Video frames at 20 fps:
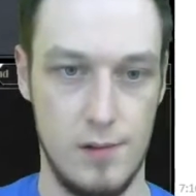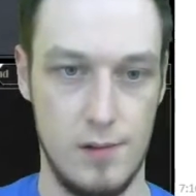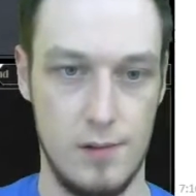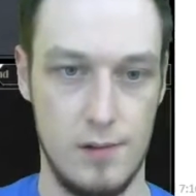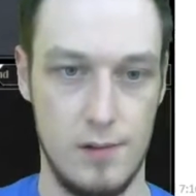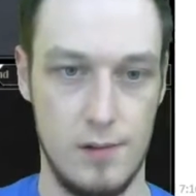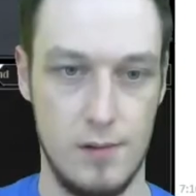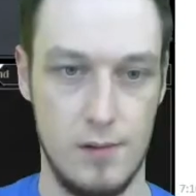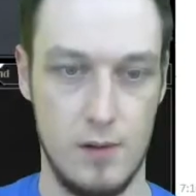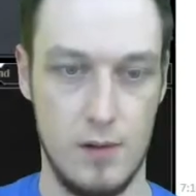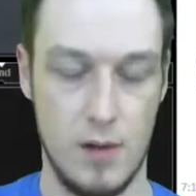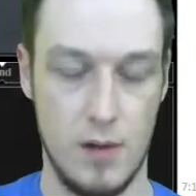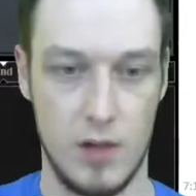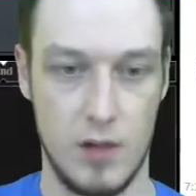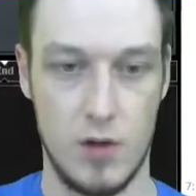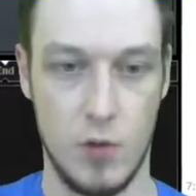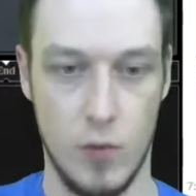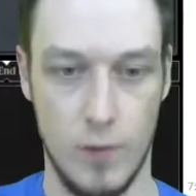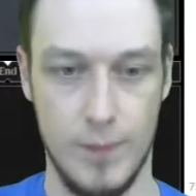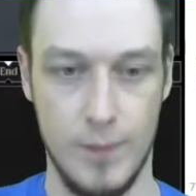Alright,
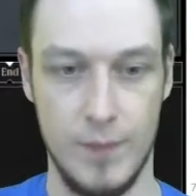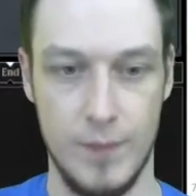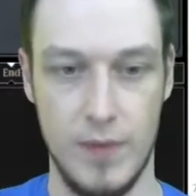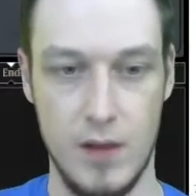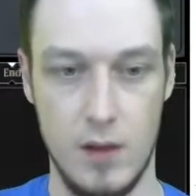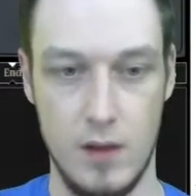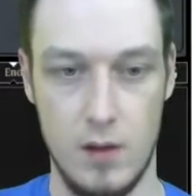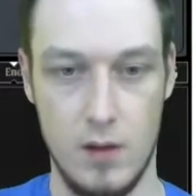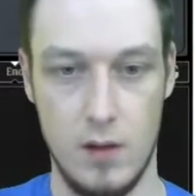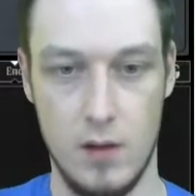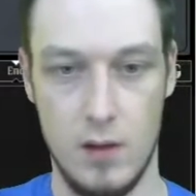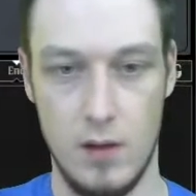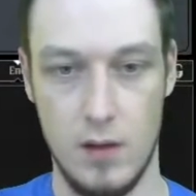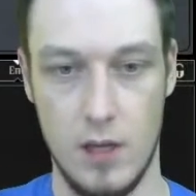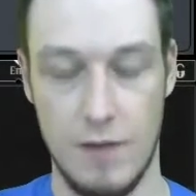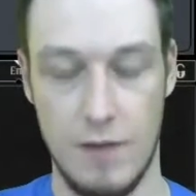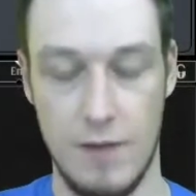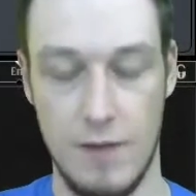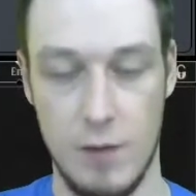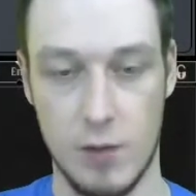cool.
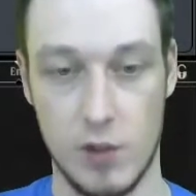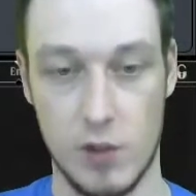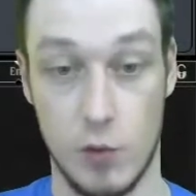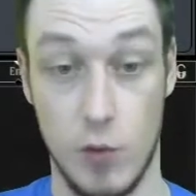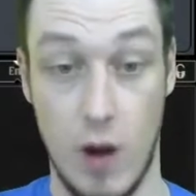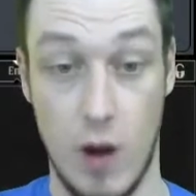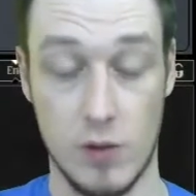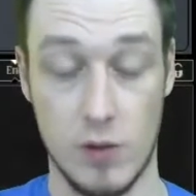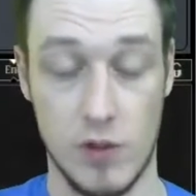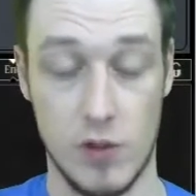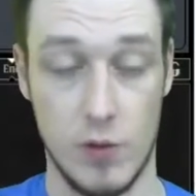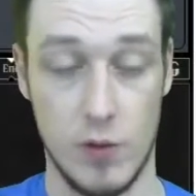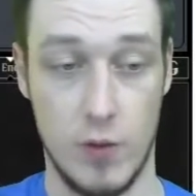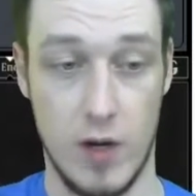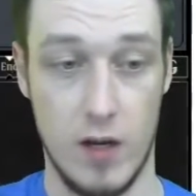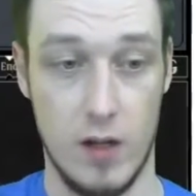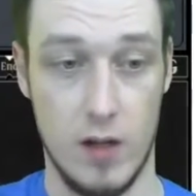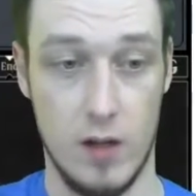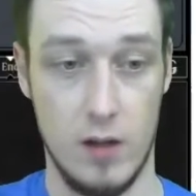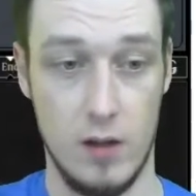If it was
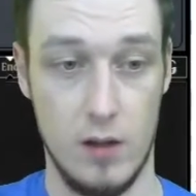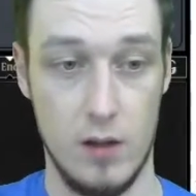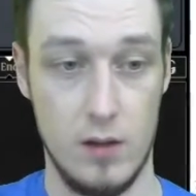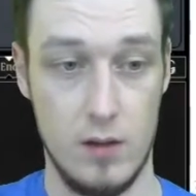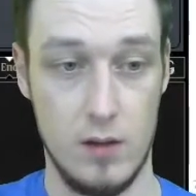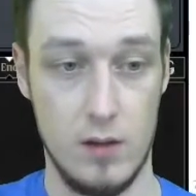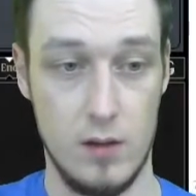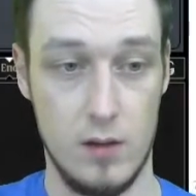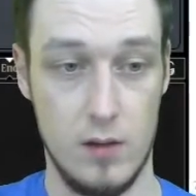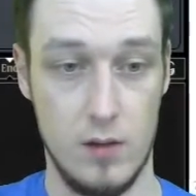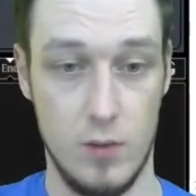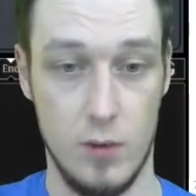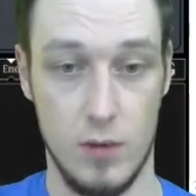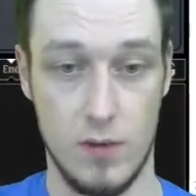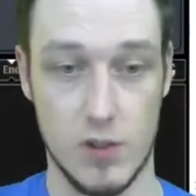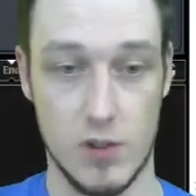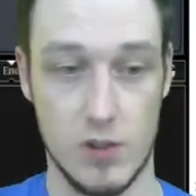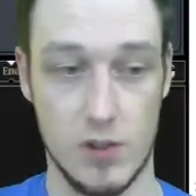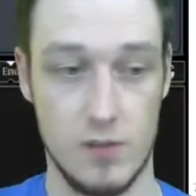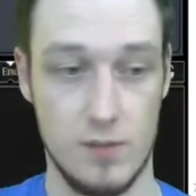groundswell, we would have
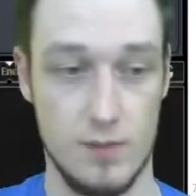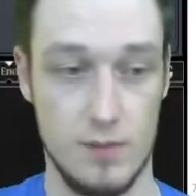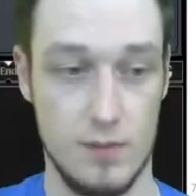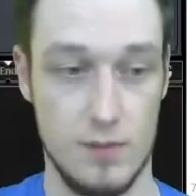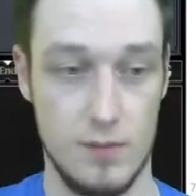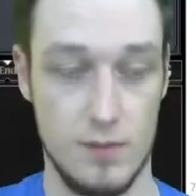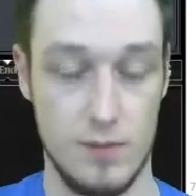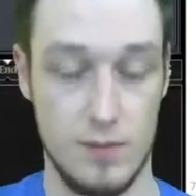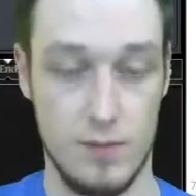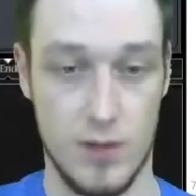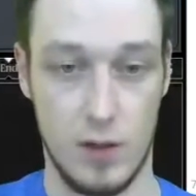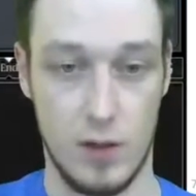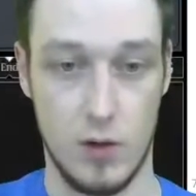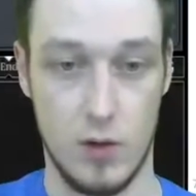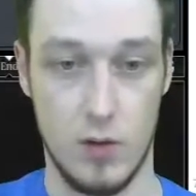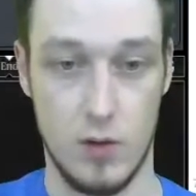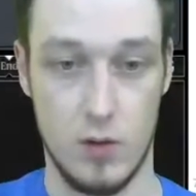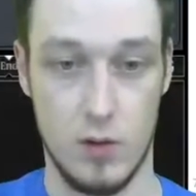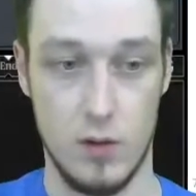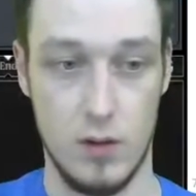just been
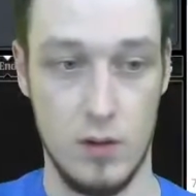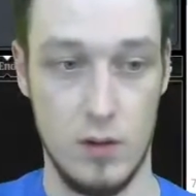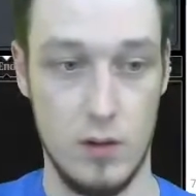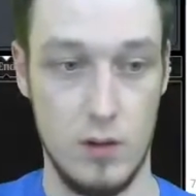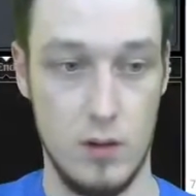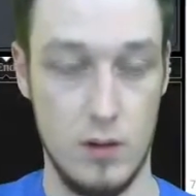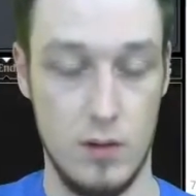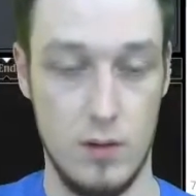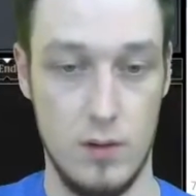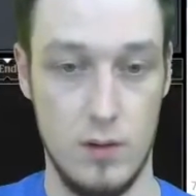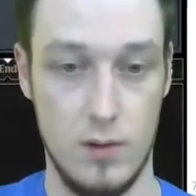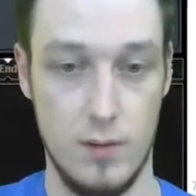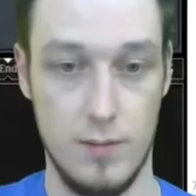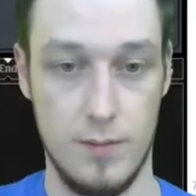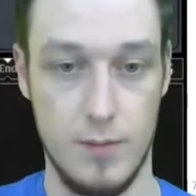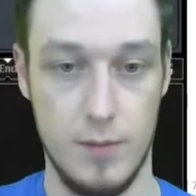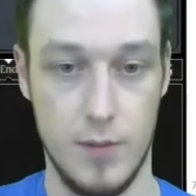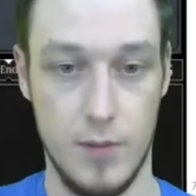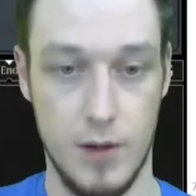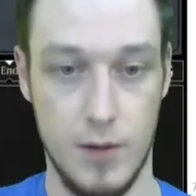cold.
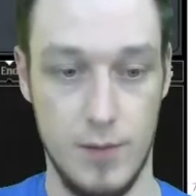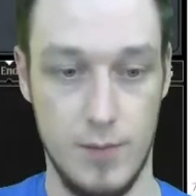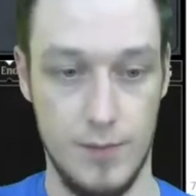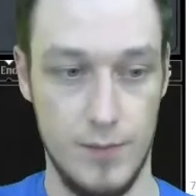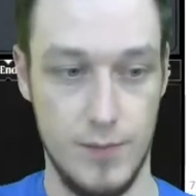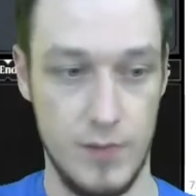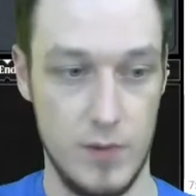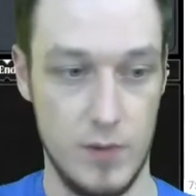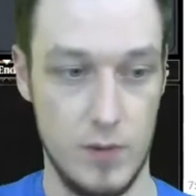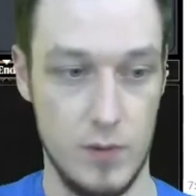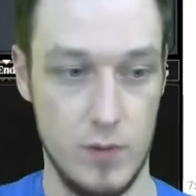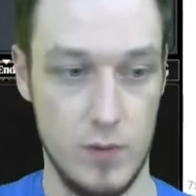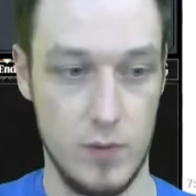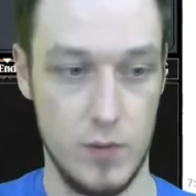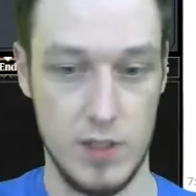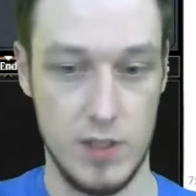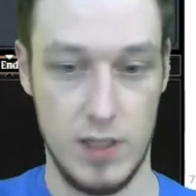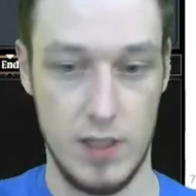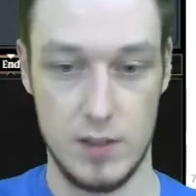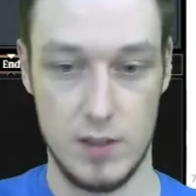But we'll
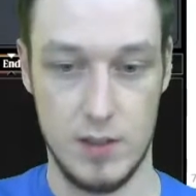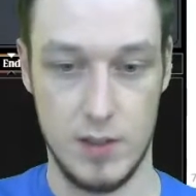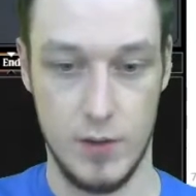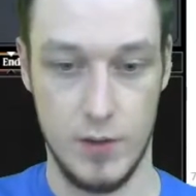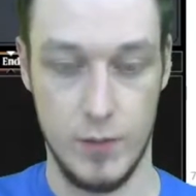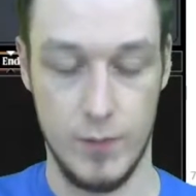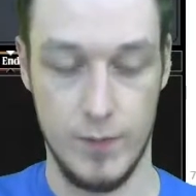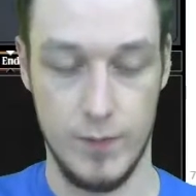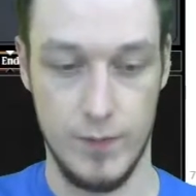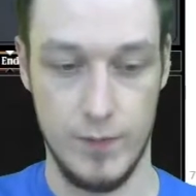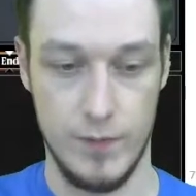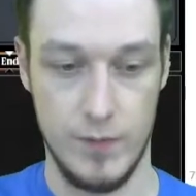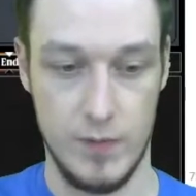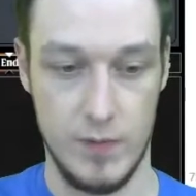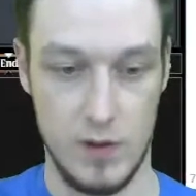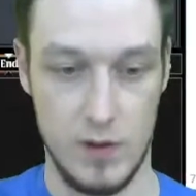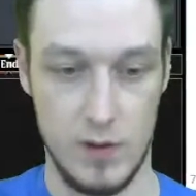take 2, go to